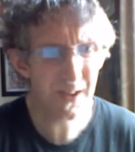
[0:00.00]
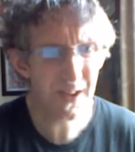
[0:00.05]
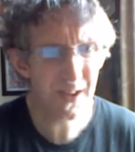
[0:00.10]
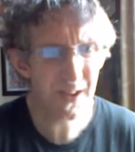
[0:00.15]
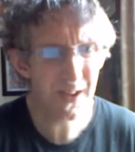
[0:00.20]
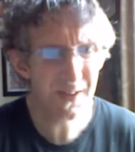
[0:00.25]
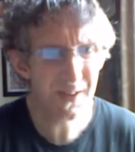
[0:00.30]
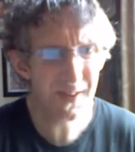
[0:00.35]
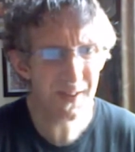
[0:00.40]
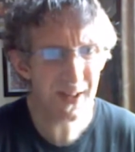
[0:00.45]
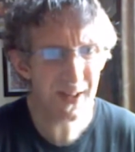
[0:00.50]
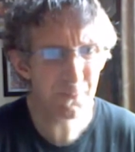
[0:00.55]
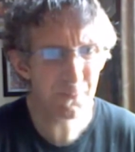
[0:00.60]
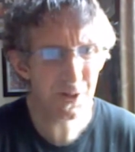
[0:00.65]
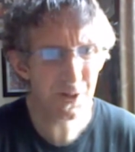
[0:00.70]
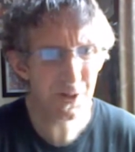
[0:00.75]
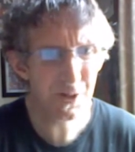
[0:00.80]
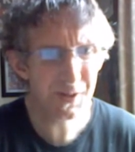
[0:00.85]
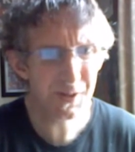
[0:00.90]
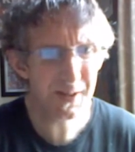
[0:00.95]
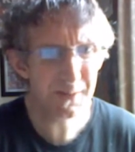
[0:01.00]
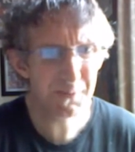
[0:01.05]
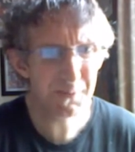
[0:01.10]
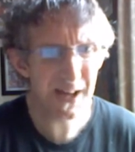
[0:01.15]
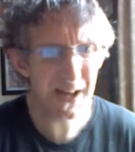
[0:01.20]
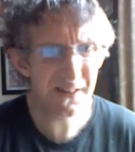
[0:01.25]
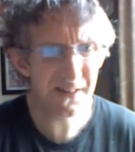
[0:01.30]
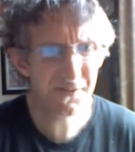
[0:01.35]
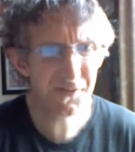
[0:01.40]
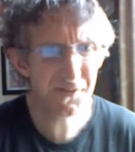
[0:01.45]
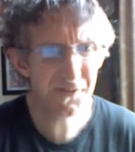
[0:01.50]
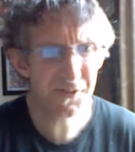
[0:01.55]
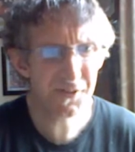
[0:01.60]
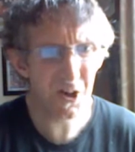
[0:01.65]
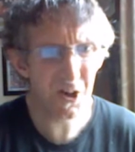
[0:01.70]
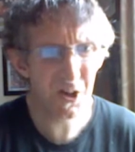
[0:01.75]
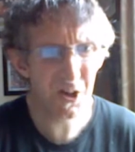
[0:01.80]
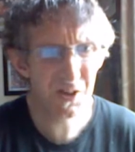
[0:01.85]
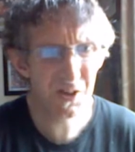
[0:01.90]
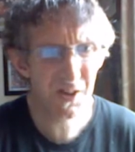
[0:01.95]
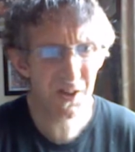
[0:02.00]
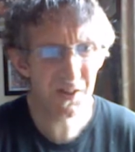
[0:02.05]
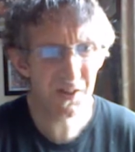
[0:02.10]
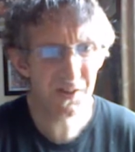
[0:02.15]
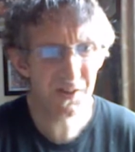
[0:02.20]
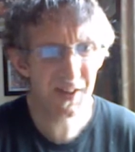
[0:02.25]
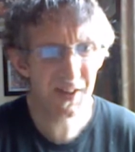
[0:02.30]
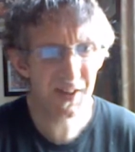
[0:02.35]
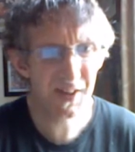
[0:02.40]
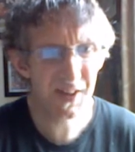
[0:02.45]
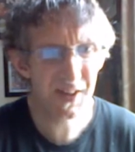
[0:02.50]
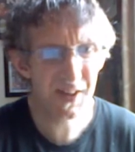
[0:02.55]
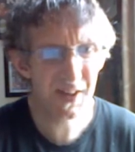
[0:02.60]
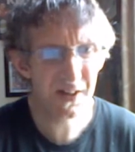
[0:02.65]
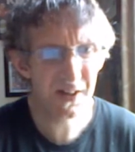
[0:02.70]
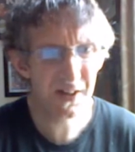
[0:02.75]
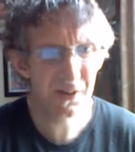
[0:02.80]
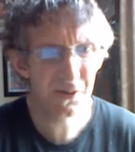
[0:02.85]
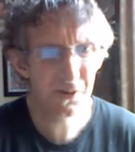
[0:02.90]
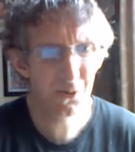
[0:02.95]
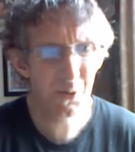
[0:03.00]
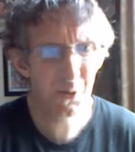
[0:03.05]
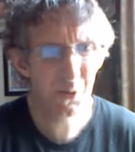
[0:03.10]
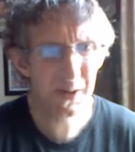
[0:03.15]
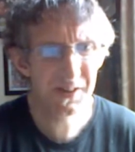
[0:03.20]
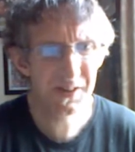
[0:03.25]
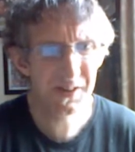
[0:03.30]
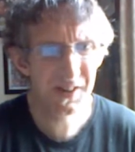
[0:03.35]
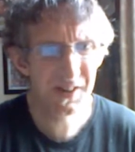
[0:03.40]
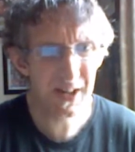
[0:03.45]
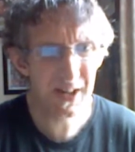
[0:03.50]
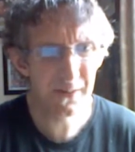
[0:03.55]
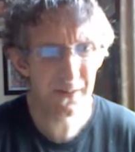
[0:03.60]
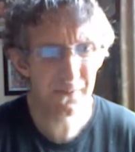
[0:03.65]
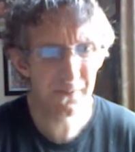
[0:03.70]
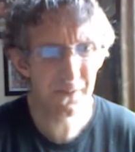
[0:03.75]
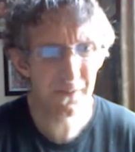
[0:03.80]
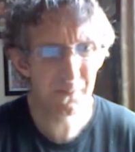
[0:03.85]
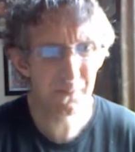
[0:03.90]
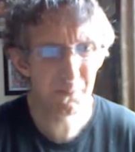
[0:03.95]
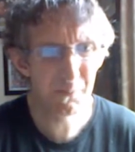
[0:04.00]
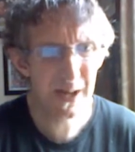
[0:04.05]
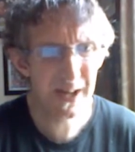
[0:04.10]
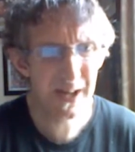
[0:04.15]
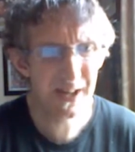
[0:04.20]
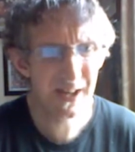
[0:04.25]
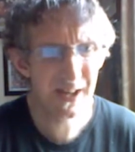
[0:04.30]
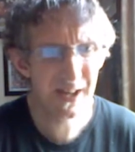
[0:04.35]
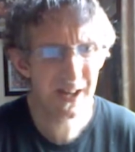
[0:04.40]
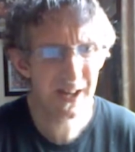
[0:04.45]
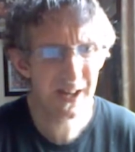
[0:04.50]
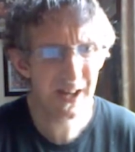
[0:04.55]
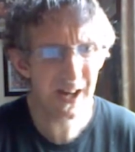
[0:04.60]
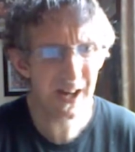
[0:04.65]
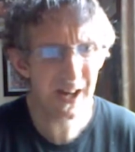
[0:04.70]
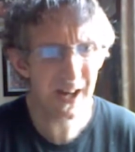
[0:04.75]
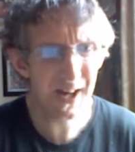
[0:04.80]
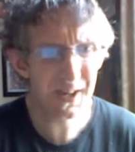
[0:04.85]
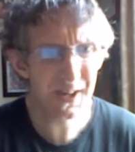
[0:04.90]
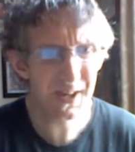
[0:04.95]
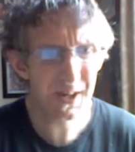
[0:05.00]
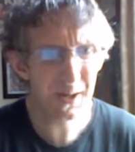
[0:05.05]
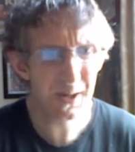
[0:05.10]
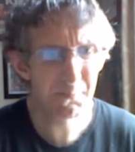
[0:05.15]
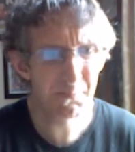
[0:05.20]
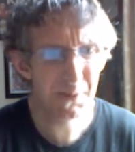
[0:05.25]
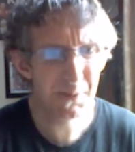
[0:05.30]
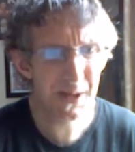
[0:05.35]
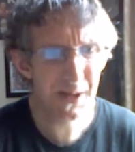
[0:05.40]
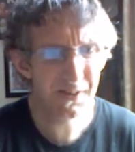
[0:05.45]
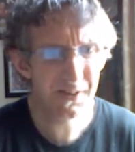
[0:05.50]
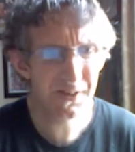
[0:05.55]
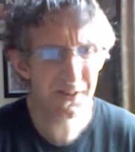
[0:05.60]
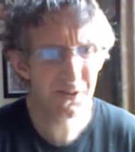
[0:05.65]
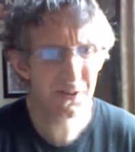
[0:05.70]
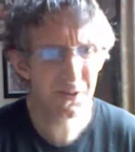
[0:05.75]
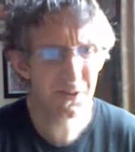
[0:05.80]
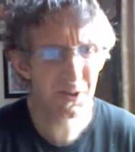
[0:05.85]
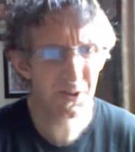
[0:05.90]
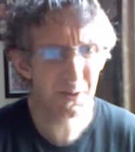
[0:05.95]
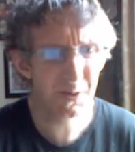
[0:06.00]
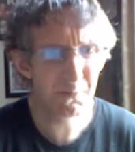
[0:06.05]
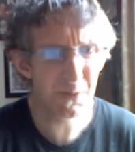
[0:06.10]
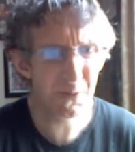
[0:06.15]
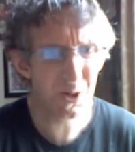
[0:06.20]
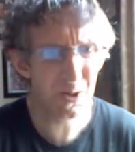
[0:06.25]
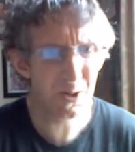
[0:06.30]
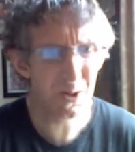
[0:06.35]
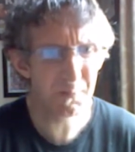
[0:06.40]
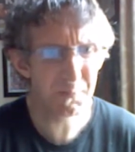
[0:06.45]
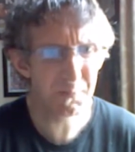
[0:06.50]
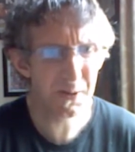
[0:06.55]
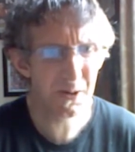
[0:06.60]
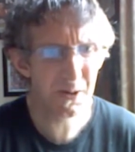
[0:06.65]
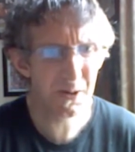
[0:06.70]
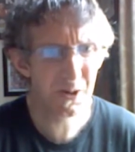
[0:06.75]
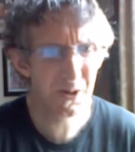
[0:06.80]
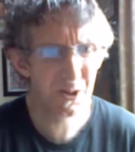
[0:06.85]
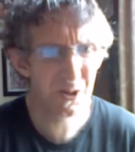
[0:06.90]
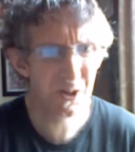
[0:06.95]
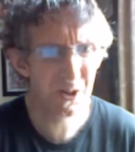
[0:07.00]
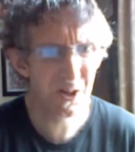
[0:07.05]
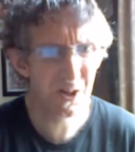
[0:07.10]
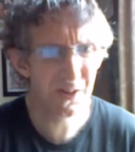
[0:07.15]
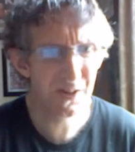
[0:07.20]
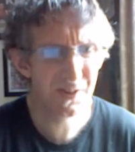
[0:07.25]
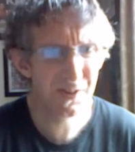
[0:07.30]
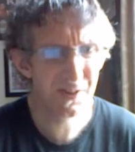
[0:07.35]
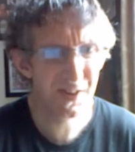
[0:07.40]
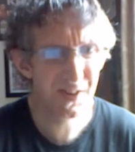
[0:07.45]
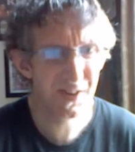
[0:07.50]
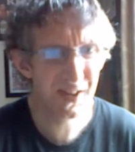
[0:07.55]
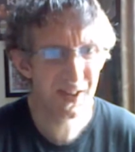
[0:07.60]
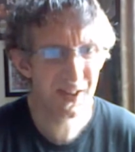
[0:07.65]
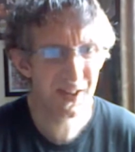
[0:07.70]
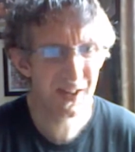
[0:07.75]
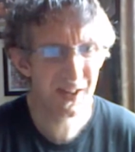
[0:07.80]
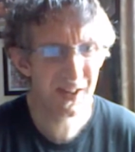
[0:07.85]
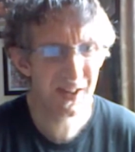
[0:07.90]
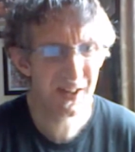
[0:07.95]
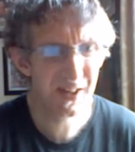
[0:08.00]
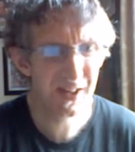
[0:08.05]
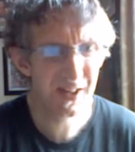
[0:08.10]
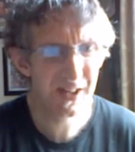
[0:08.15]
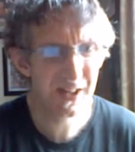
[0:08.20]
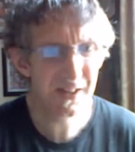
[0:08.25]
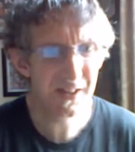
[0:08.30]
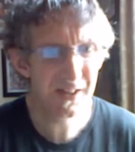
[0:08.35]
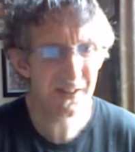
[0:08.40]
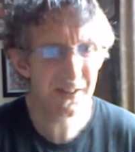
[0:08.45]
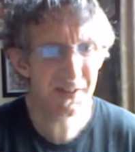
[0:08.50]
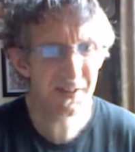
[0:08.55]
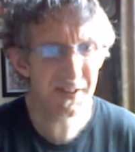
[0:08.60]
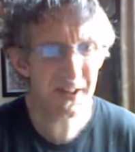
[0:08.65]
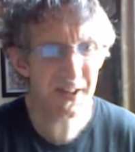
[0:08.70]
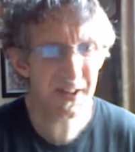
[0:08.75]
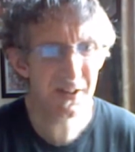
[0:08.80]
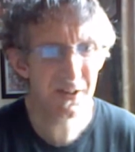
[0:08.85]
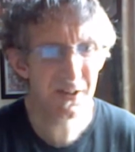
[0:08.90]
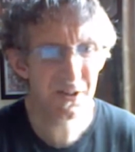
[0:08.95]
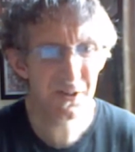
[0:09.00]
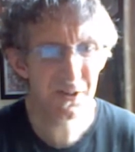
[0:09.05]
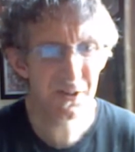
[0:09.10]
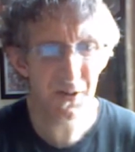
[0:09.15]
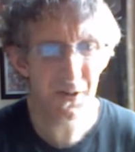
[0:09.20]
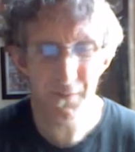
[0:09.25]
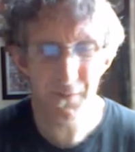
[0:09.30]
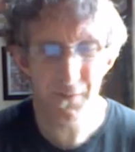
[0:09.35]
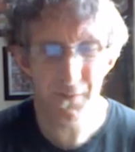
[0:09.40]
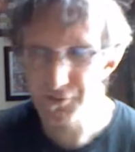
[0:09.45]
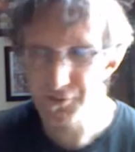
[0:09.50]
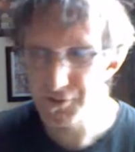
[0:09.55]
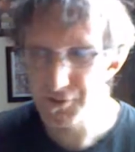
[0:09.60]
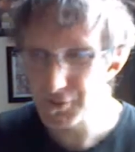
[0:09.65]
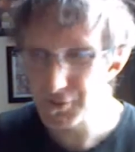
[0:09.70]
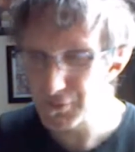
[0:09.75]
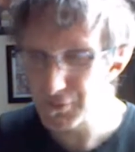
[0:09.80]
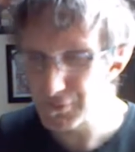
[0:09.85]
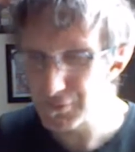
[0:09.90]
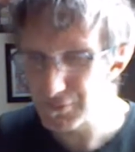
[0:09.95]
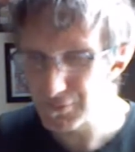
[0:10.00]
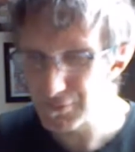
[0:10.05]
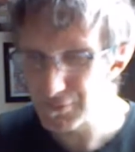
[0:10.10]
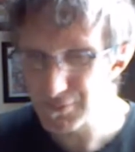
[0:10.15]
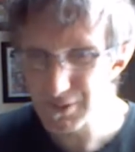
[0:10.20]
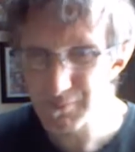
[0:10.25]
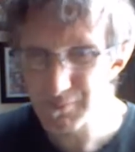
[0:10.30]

They were dispatched on the 28th of May and I picked them up on the 2nd of June.